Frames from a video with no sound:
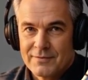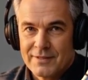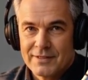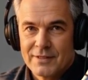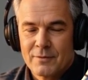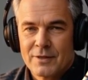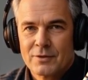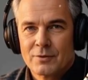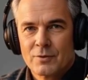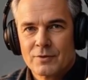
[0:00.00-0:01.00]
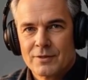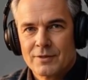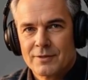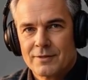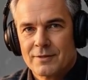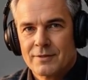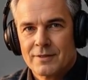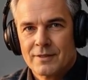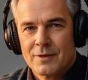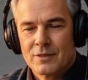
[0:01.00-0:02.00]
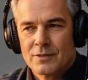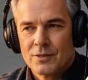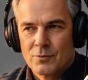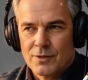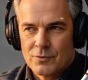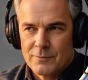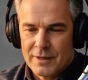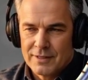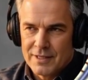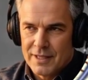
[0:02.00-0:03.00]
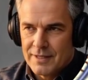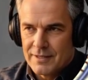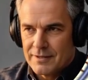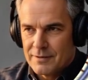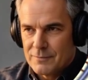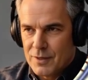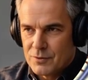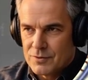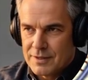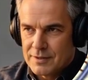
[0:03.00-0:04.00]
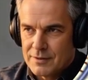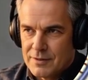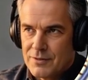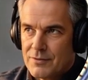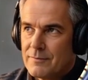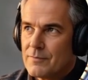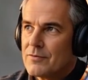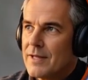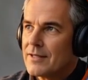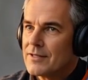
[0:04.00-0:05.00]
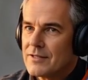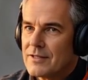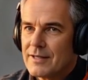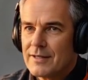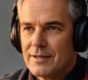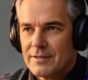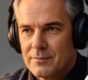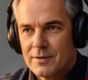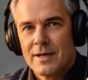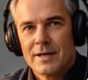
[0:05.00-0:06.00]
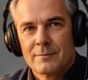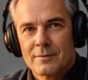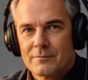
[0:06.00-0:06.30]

These commercial launches, especially with repeat clients and bulk deals, provide a steady, reliable